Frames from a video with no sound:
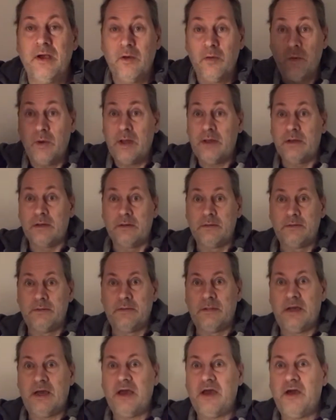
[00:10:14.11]
Well,
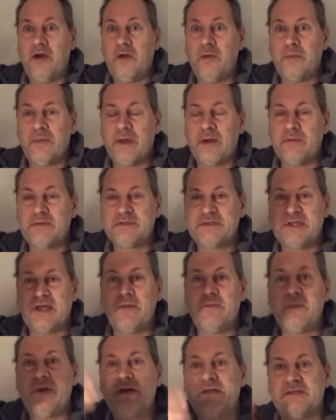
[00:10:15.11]
I hope that was 10
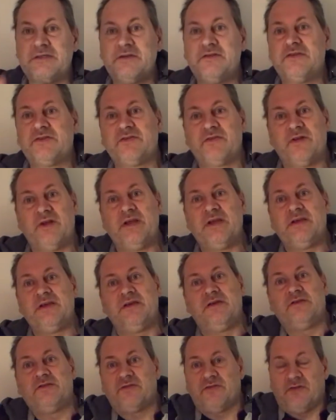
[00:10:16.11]
minutes usefully,
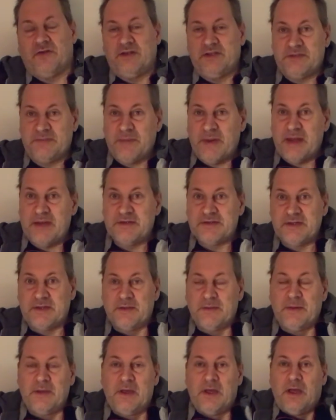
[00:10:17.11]
usefully spent
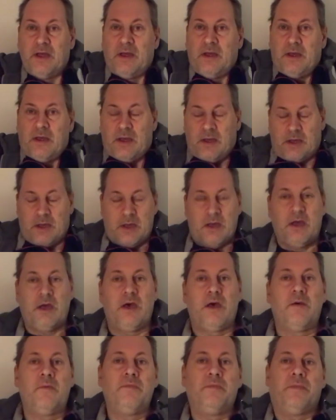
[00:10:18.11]

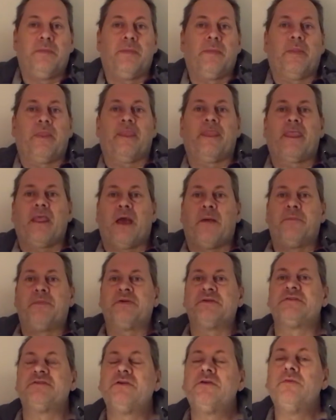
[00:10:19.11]
um,
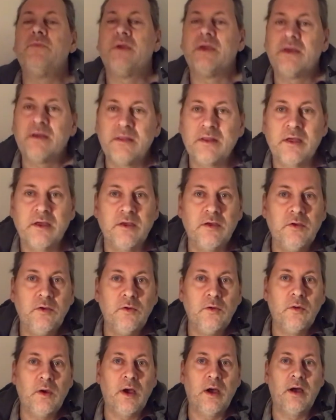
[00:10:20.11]
presuming that
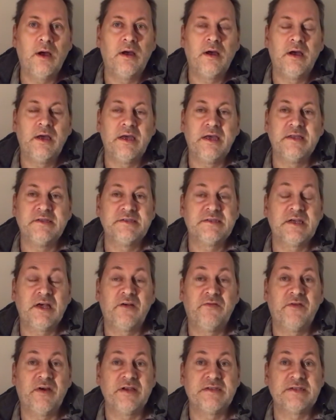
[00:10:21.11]
you are in
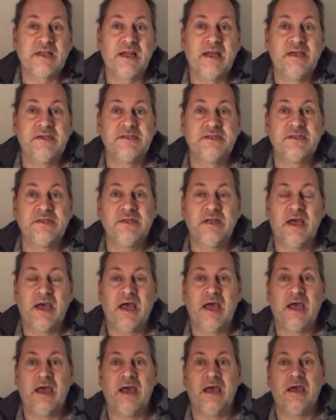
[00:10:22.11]
self-isolation
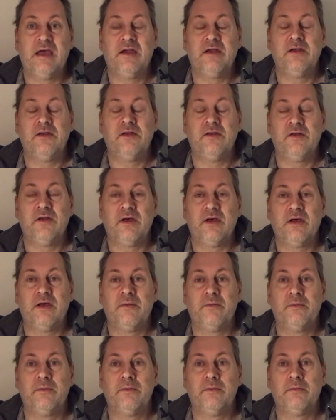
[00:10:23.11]
and
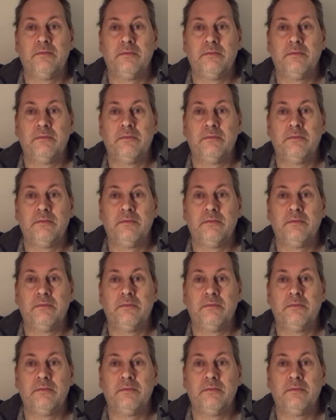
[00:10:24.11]
um,